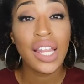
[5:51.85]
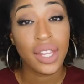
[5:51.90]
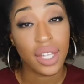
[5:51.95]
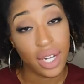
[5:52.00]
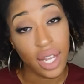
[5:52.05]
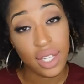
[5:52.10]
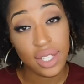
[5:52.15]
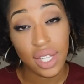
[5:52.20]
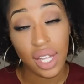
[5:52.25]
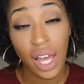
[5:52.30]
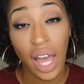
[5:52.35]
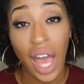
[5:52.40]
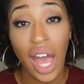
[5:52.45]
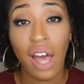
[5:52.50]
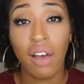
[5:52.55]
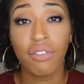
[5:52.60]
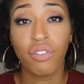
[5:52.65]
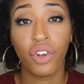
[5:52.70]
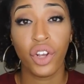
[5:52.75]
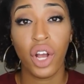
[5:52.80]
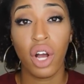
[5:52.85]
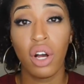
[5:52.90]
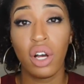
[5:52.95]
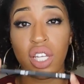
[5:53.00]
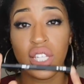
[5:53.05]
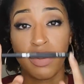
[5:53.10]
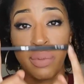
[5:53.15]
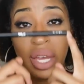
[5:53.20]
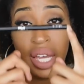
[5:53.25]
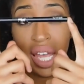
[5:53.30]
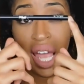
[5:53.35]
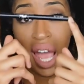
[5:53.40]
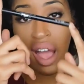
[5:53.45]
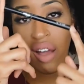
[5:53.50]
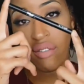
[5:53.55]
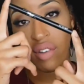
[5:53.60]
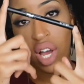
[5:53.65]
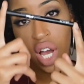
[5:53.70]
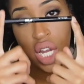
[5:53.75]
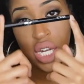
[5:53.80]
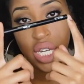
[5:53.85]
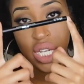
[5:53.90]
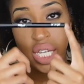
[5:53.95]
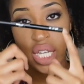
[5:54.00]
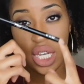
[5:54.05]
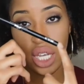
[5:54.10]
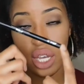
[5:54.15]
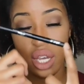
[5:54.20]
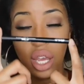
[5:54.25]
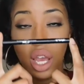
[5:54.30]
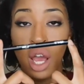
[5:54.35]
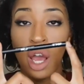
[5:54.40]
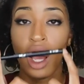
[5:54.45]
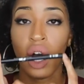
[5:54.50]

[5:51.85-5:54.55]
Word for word: Next thing I have for y'all is my Kat Von D